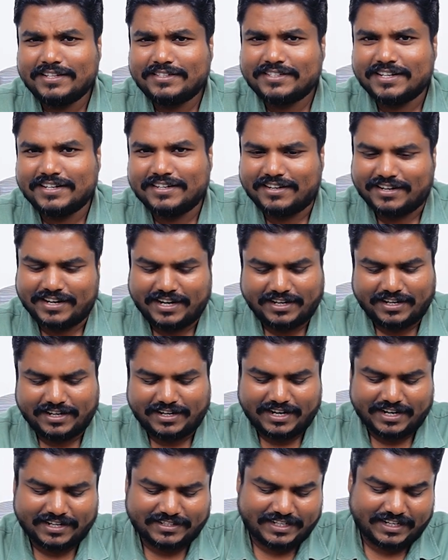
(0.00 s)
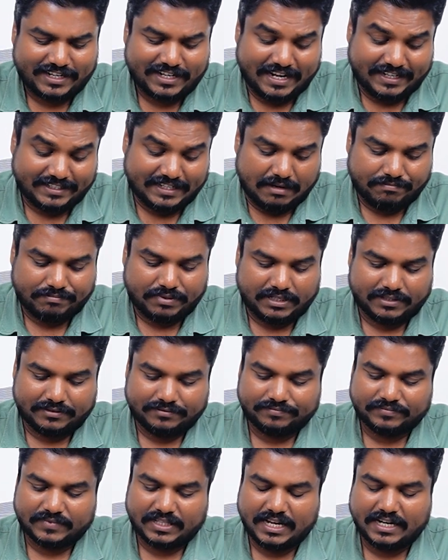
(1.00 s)
us take an example.
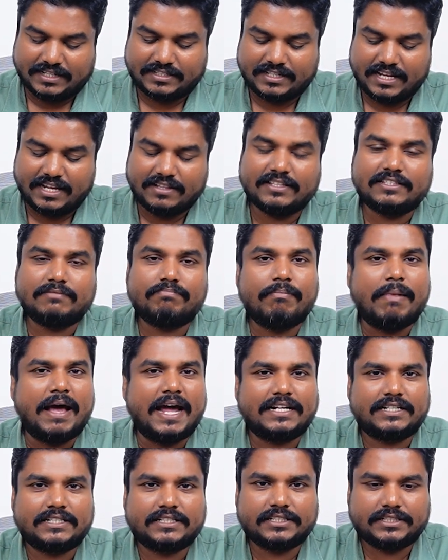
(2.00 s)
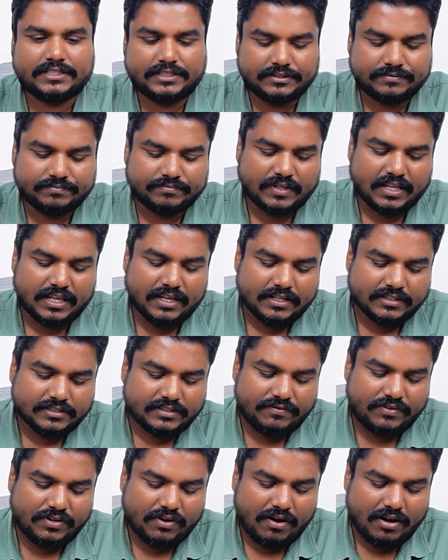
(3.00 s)
Let's take these bats.
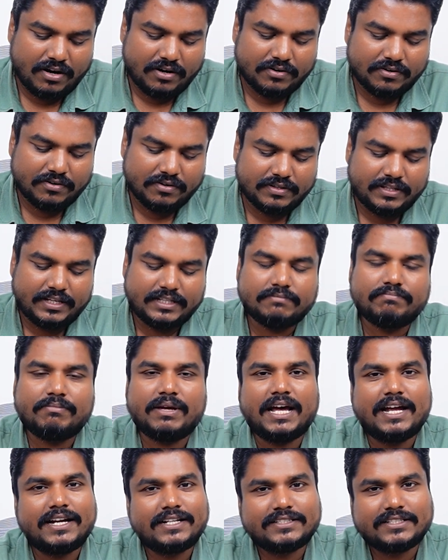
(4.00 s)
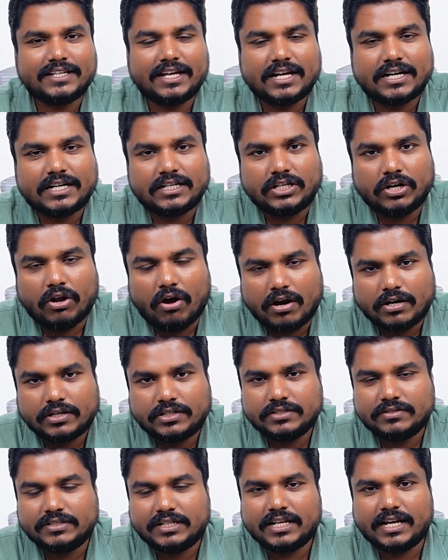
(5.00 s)
See, we all know these bats are
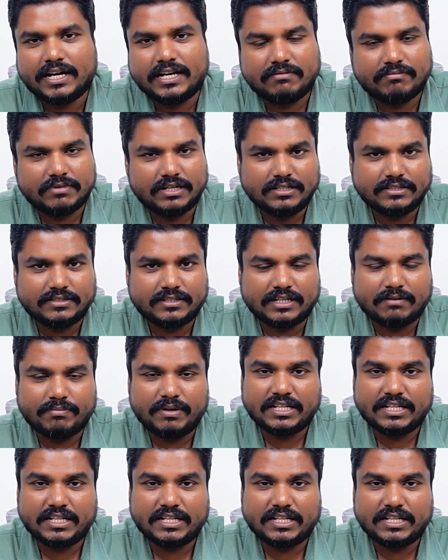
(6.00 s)
nocturnal animals. That